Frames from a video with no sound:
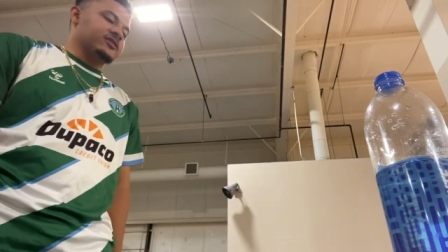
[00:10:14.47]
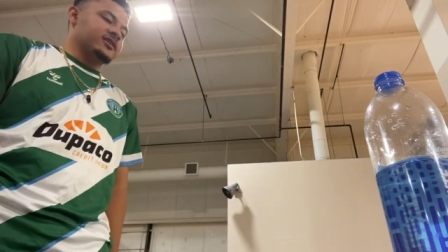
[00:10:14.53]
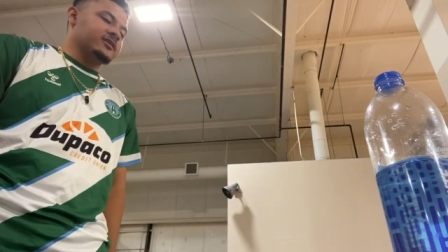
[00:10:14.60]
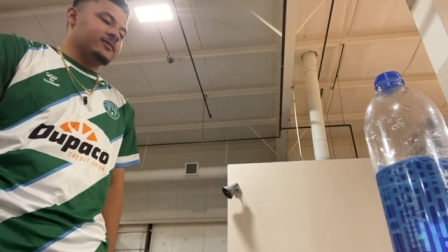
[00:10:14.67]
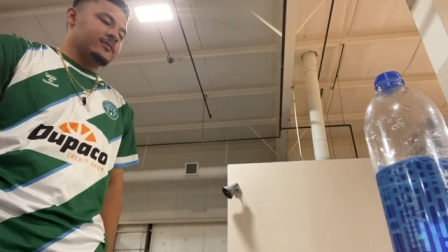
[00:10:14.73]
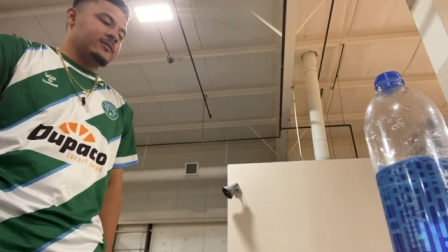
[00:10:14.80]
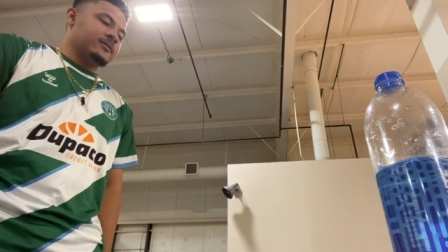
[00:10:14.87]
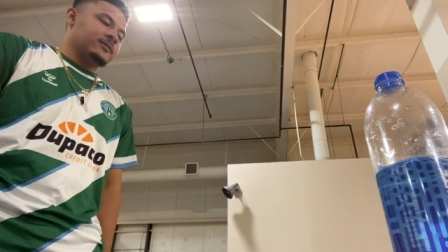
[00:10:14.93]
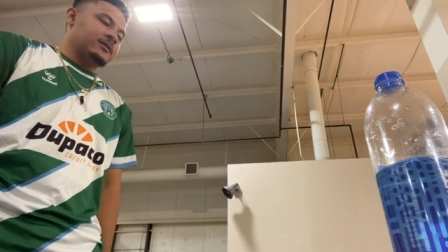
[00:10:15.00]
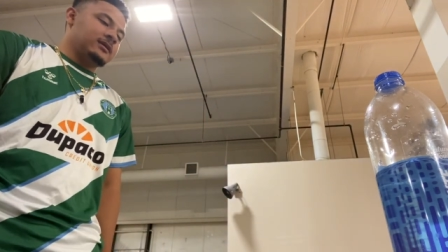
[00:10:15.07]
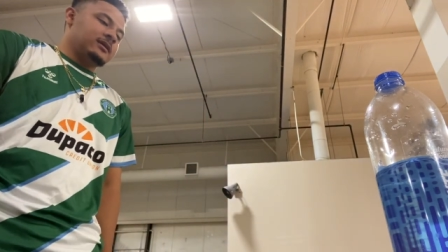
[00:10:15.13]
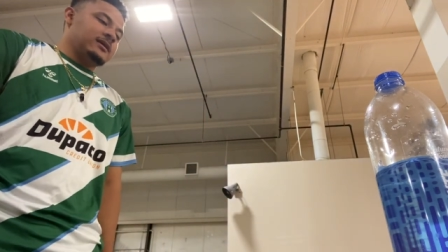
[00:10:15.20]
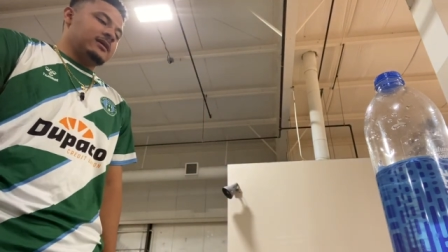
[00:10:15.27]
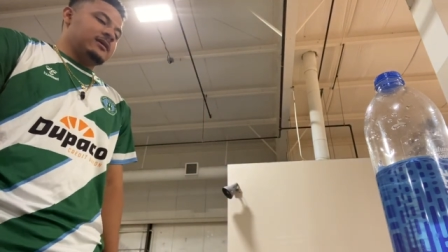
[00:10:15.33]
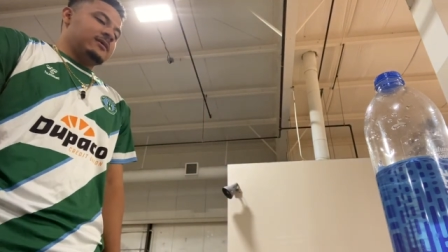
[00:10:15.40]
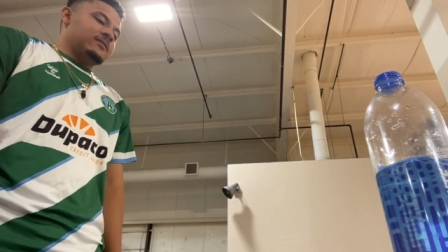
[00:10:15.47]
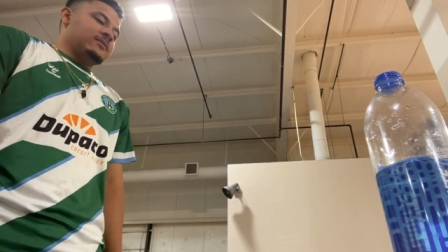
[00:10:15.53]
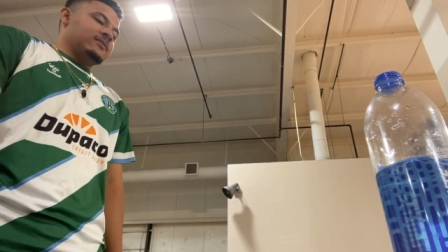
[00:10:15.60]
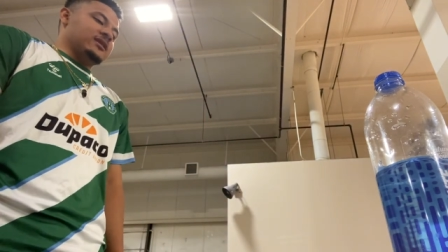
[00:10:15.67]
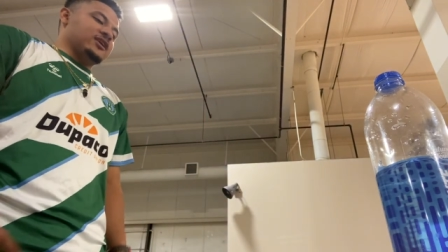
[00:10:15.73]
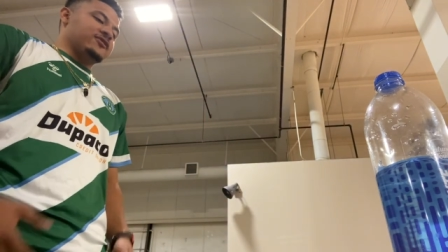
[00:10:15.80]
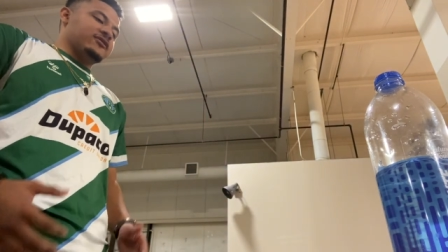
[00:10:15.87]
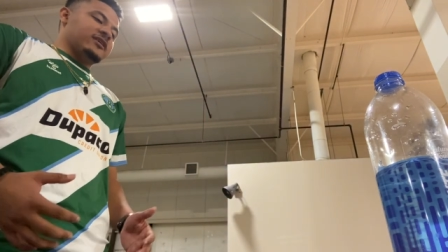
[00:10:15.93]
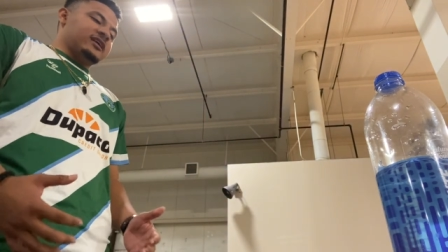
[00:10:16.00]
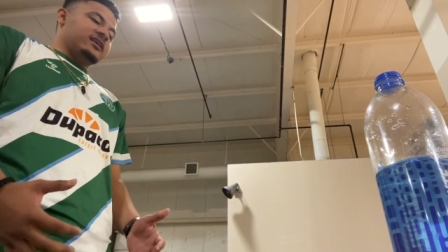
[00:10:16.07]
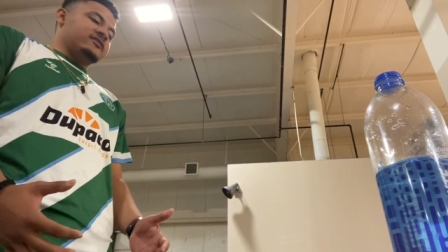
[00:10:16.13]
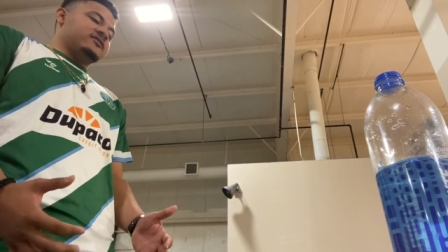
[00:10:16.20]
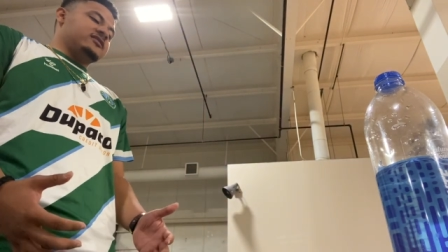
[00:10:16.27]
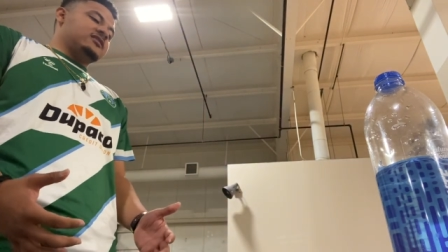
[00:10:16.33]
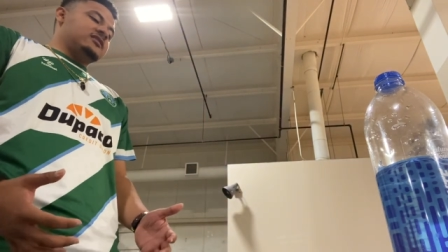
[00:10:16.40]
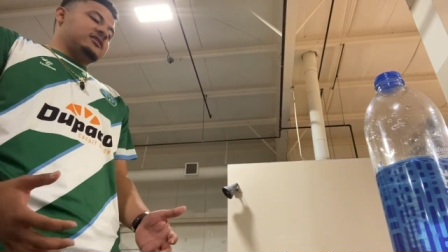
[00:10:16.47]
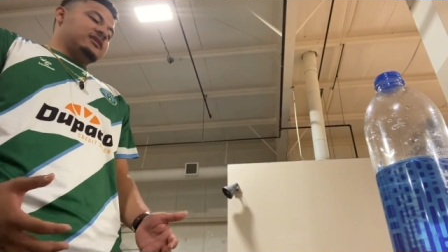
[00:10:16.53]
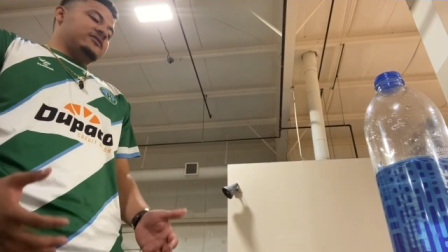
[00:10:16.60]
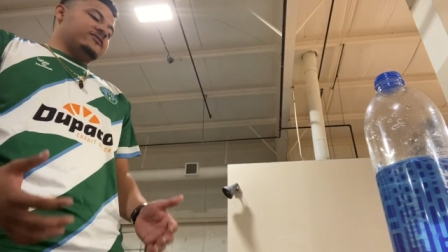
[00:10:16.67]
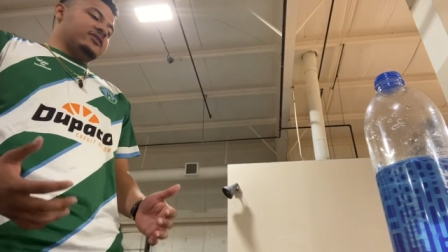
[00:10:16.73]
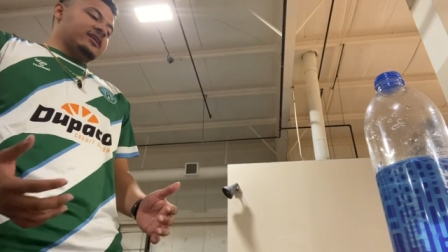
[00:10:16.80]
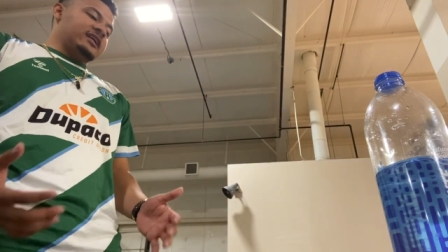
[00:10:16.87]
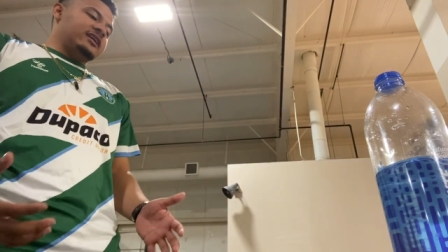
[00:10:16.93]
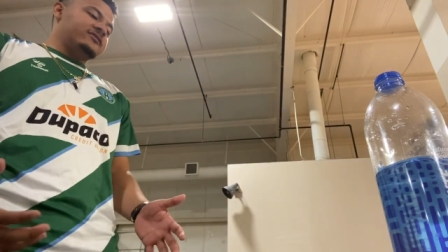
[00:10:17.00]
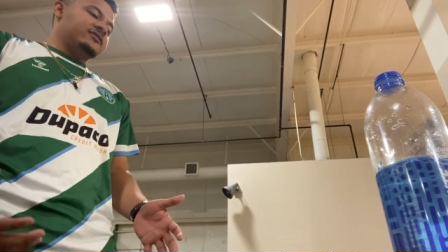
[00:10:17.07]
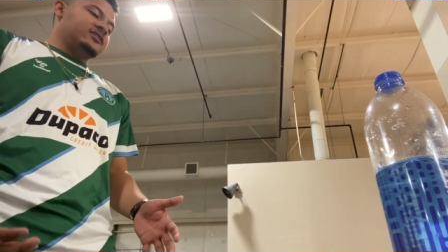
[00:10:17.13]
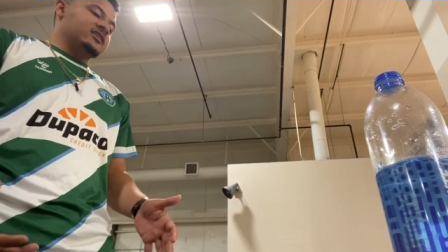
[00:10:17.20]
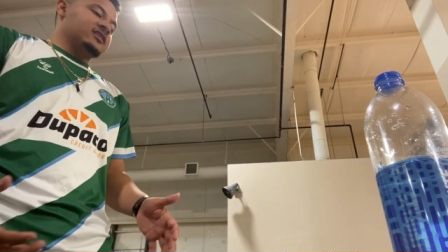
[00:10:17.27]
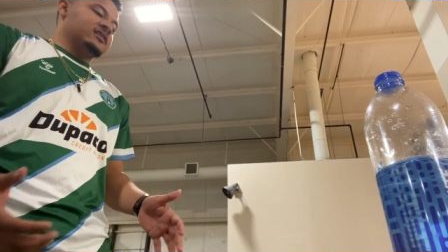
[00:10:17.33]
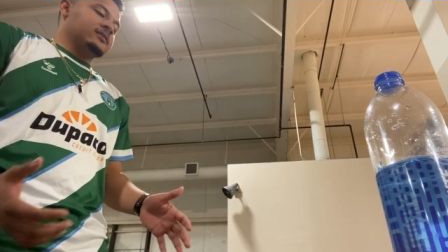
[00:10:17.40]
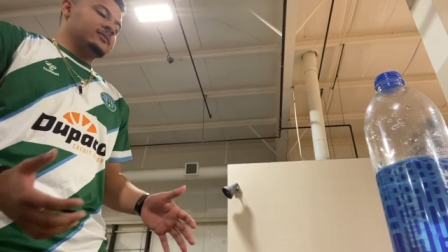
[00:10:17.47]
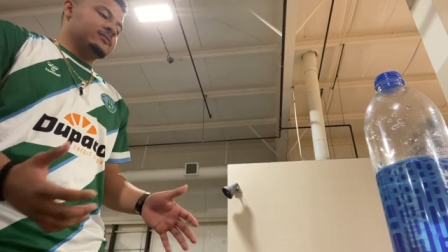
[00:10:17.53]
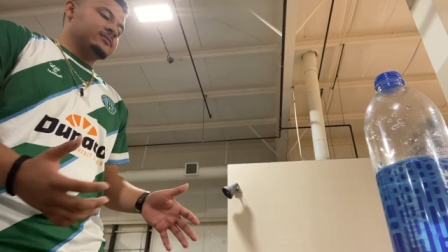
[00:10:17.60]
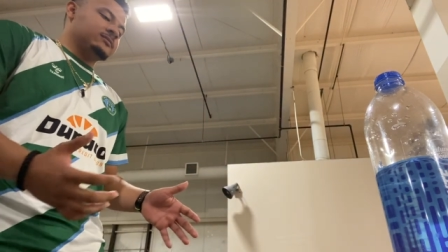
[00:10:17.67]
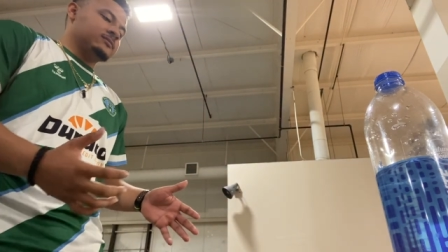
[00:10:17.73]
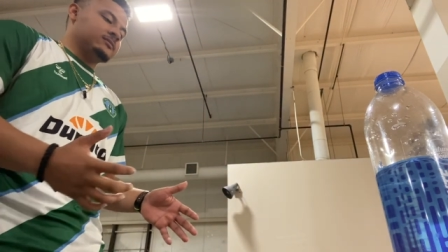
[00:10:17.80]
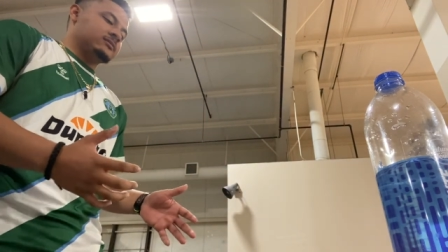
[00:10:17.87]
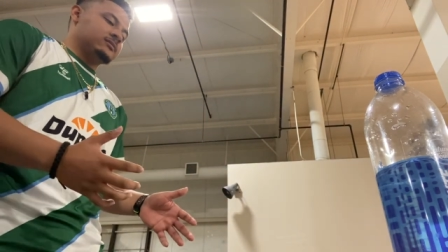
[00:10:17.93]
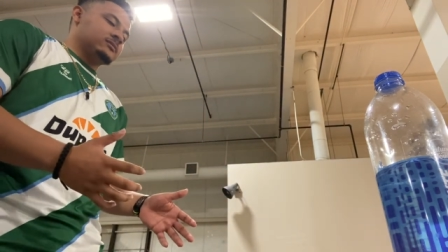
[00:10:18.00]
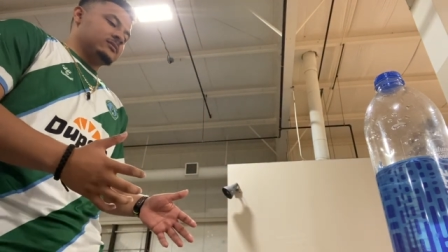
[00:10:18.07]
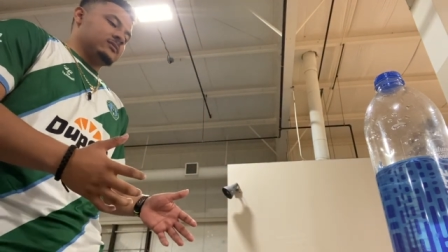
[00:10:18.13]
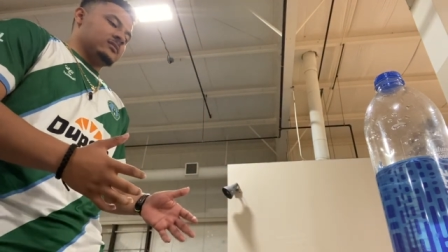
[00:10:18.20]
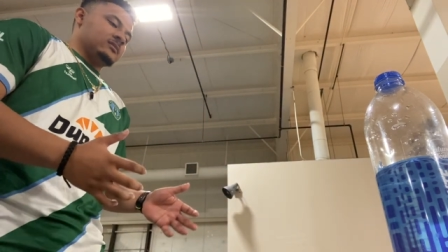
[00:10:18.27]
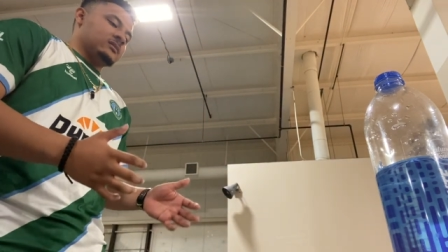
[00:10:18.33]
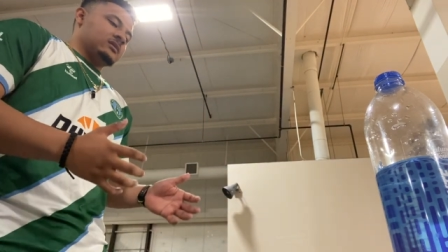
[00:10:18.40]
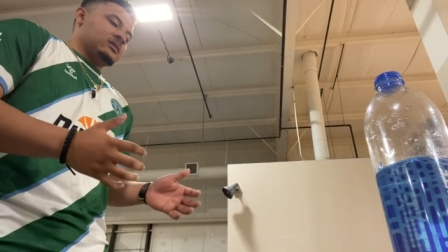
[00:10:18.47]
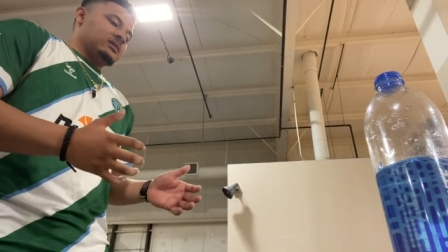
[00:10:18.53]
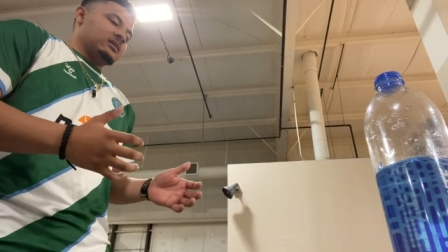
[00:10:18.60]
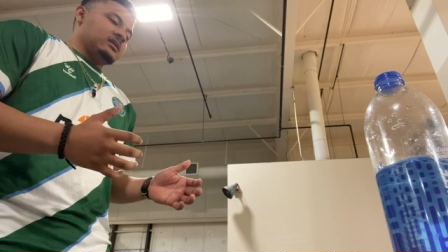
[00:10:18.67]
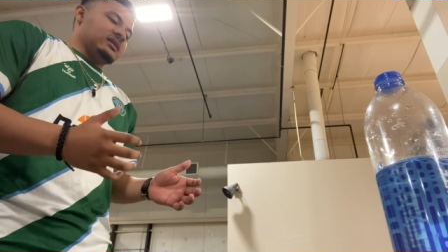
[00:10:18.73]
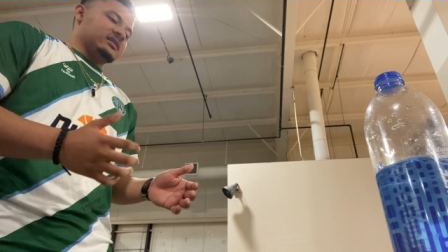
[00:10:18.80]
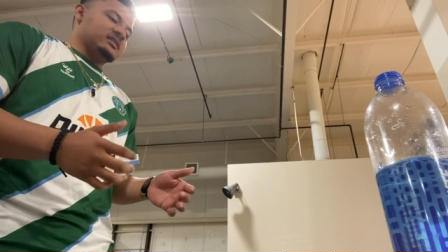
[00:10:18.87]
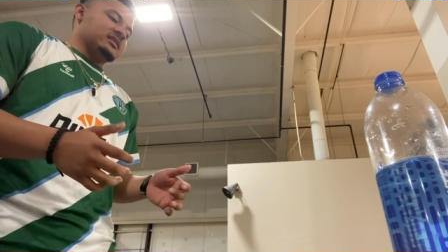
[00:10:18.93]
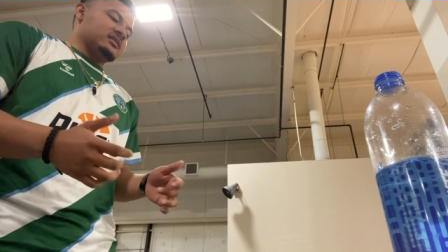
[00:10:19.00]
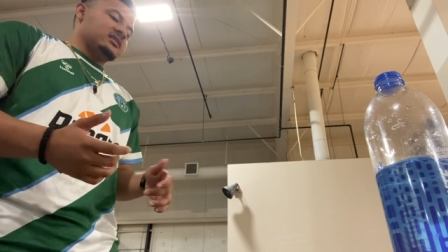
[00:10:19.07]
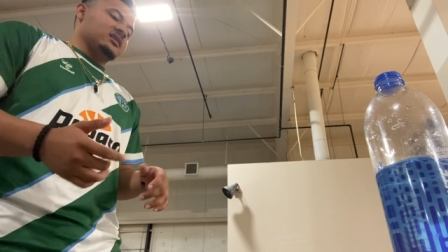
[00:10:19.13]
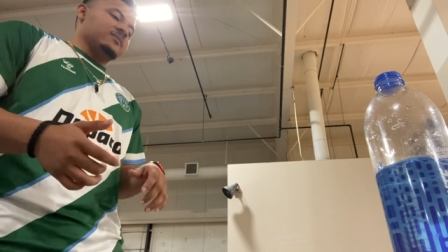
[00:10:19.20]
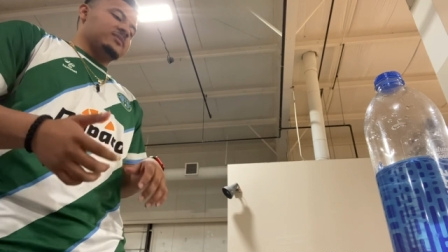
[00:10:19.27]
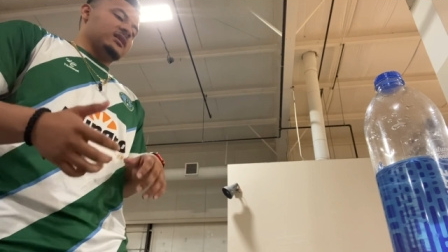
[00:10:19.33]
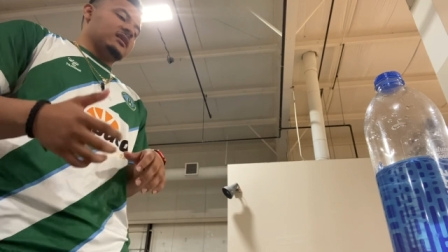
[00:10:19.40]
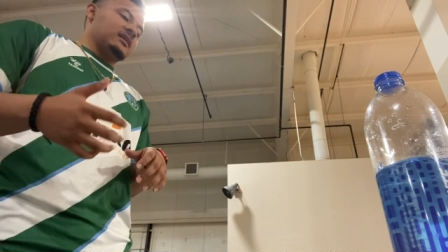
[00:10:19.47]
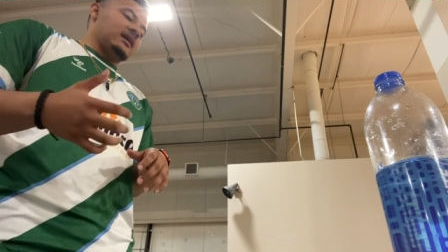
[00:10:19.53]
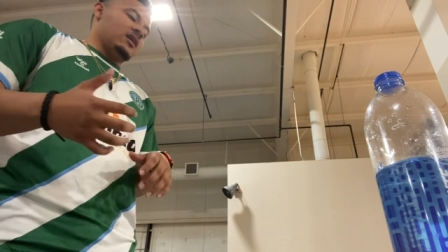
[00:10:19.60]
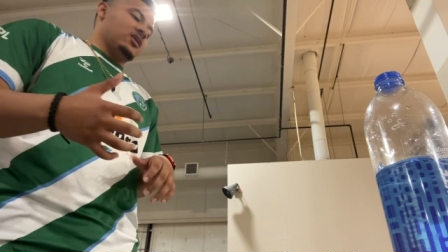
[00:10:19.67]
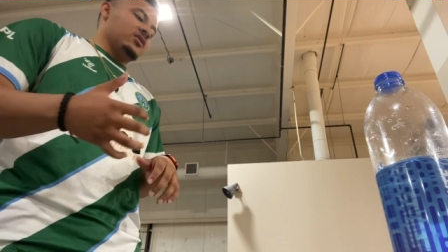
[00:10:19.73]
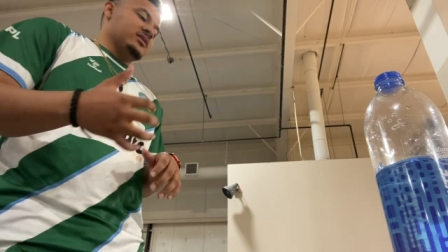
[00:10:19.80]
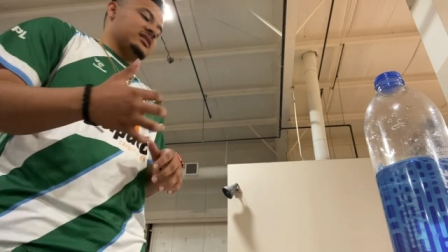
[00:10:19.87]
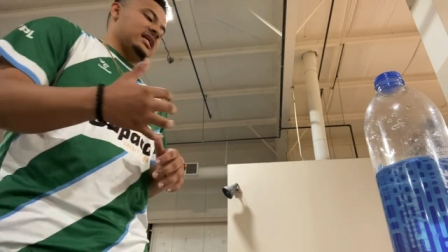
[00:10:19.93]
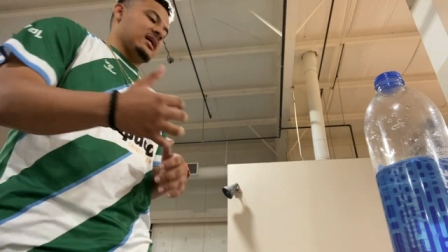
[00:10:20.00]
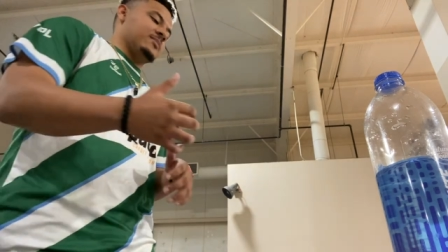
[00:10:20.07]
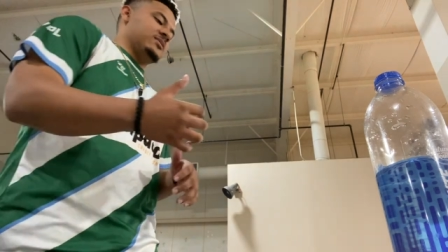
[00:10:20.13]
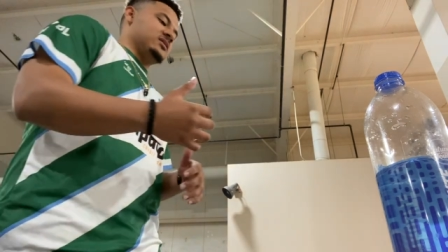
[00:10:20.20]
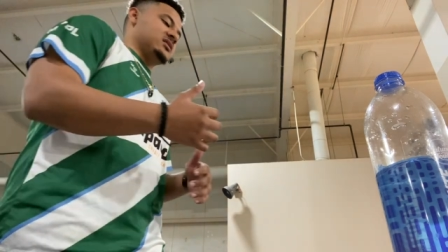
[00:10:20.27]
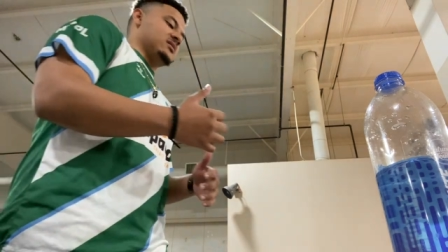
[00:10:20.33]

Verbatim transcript: it. Now, forgiving, forgiving isn't something that always happens